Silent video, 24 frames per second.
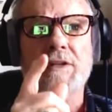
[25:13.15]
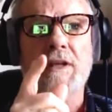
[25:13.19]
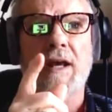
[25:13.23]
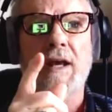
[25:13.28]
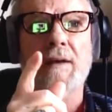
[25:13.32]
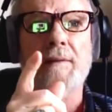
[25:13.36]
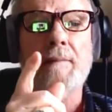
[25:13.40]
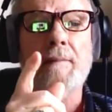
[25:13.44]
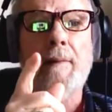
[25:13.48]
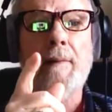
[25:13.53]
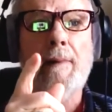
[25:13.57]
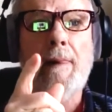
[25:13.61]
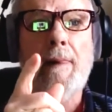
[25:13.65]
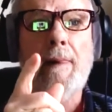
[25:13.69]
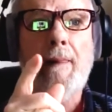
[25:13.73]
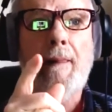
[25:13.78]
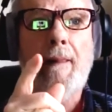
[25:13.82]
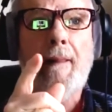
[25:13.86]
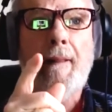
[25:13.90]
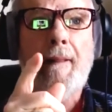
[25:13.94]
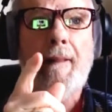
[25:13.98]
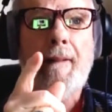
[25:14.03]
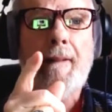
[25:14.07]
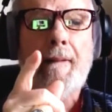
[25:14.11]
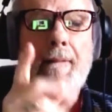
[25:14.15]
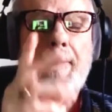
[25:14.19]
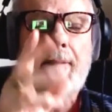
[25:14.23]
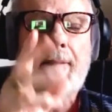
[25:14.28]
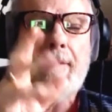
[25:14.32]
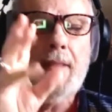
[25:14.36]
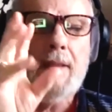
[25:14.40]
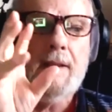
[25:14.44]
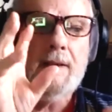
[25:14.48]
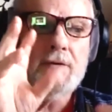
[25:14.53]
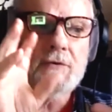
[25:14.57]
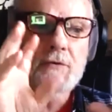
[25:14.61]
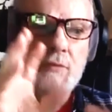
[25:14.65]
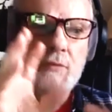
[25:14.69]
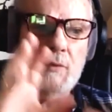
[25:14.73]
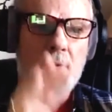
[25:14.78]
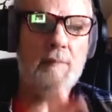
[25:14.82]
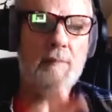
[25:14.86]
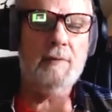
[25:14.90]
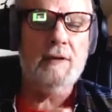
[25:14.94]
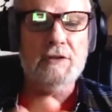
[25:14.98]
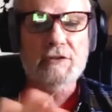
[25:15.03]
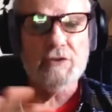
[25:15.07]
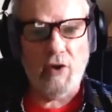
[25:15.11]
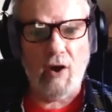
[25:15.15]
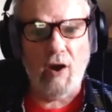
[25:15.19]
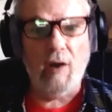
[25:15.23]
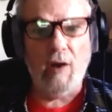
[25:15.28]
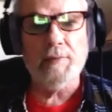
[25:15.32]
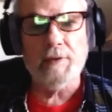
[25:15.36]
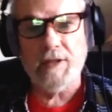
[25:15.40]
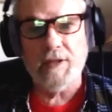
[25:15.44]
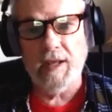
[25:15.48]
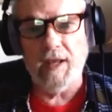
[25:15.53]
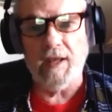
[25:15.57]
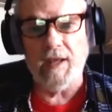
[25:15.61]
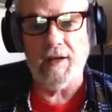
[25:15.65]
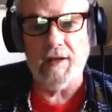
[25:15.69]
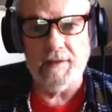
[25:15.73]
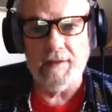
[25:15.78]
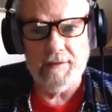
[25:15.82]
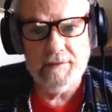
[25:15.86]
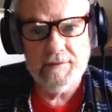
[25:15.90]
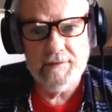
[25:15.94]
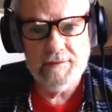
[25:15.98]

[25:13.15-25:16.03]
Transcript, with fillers: that the drum beat is complicated.